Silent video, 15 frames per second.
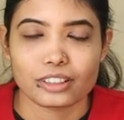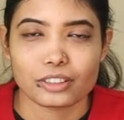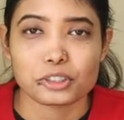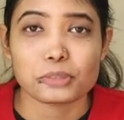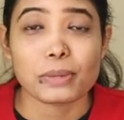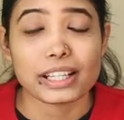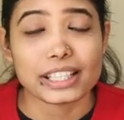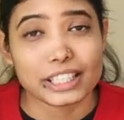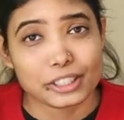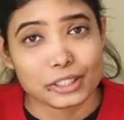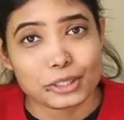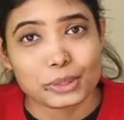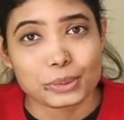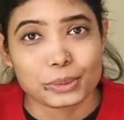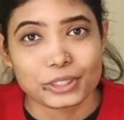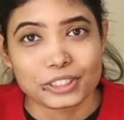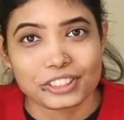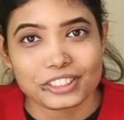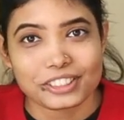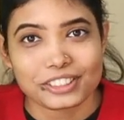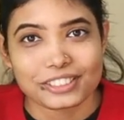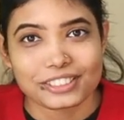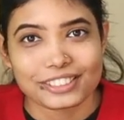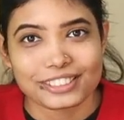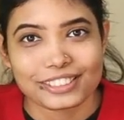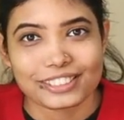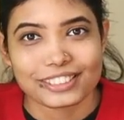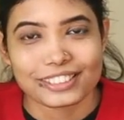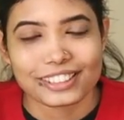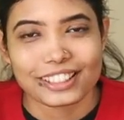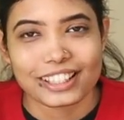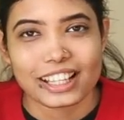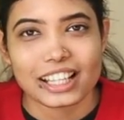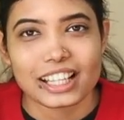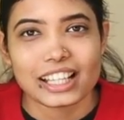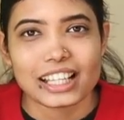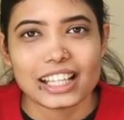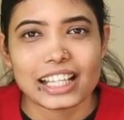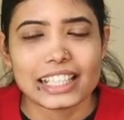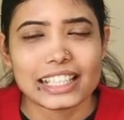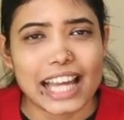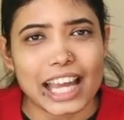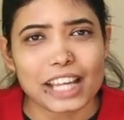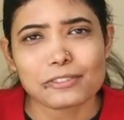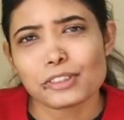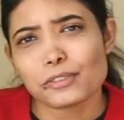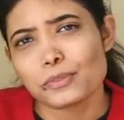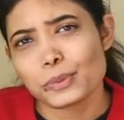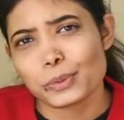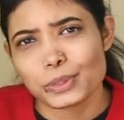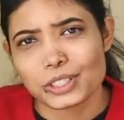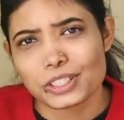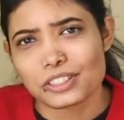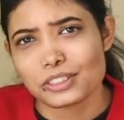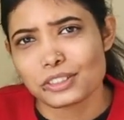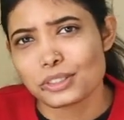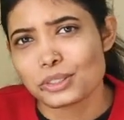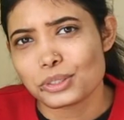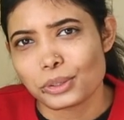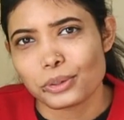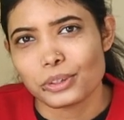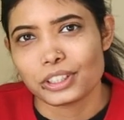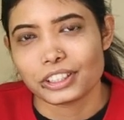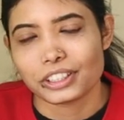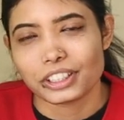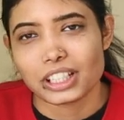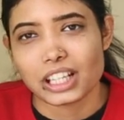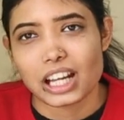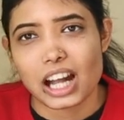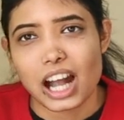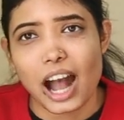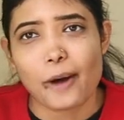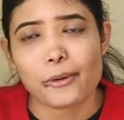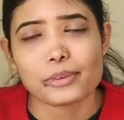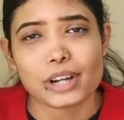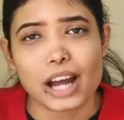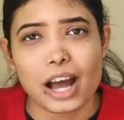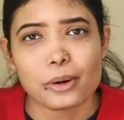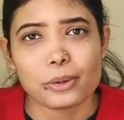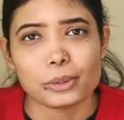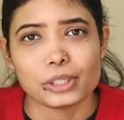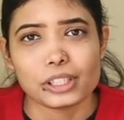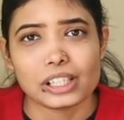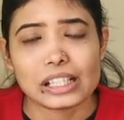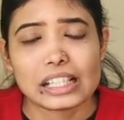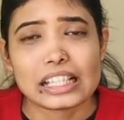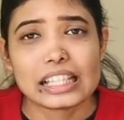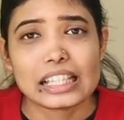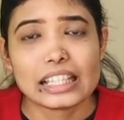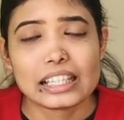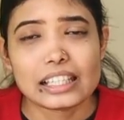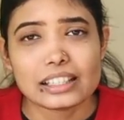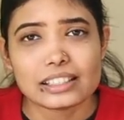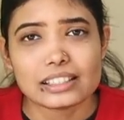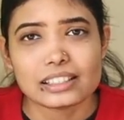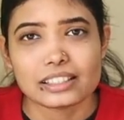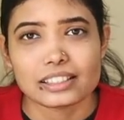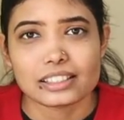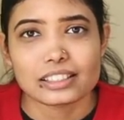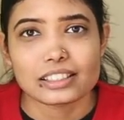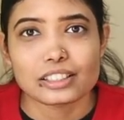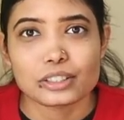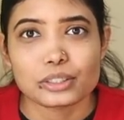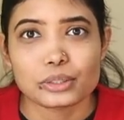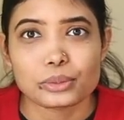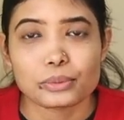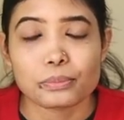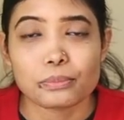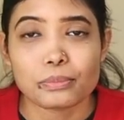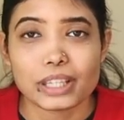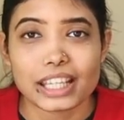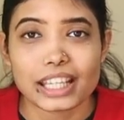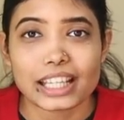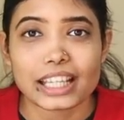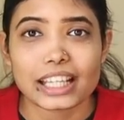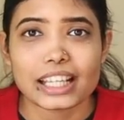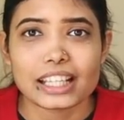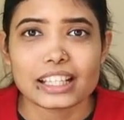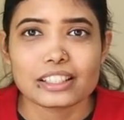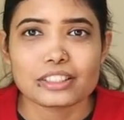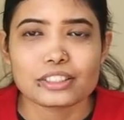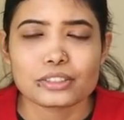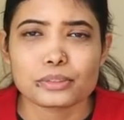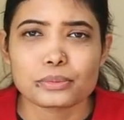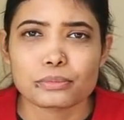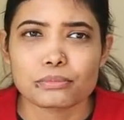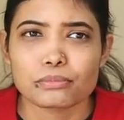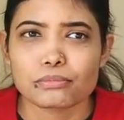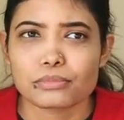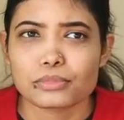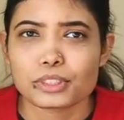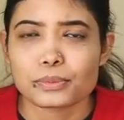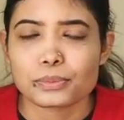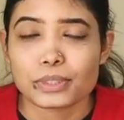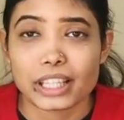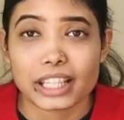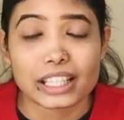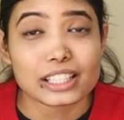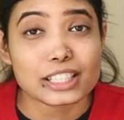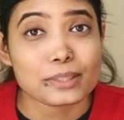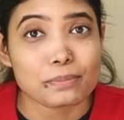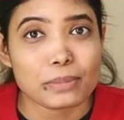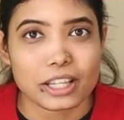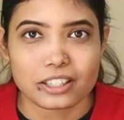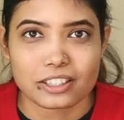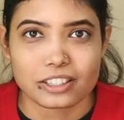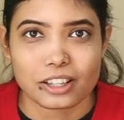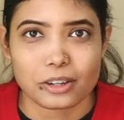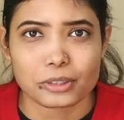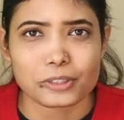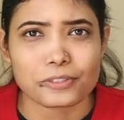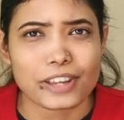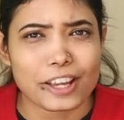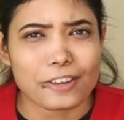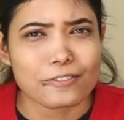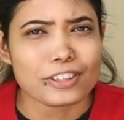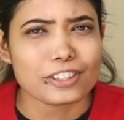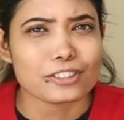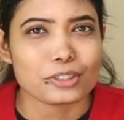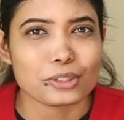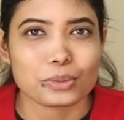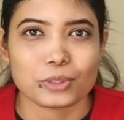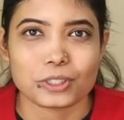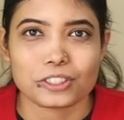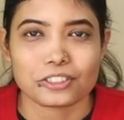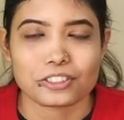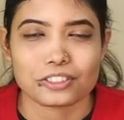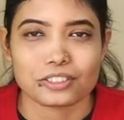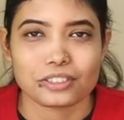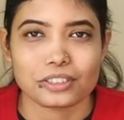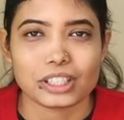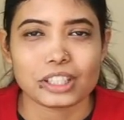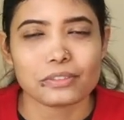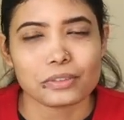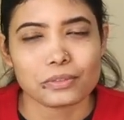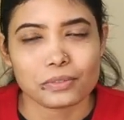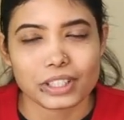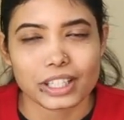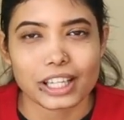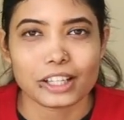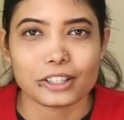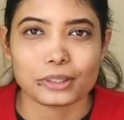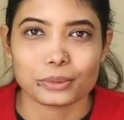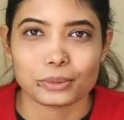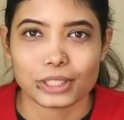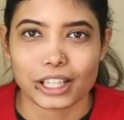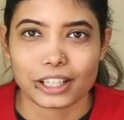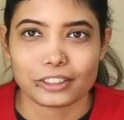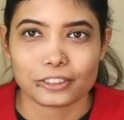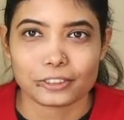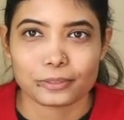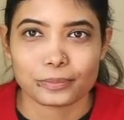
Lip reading: So my dear students, like we've noticed in the story, how Rahul learned to make things special out of every situation, even we can do that.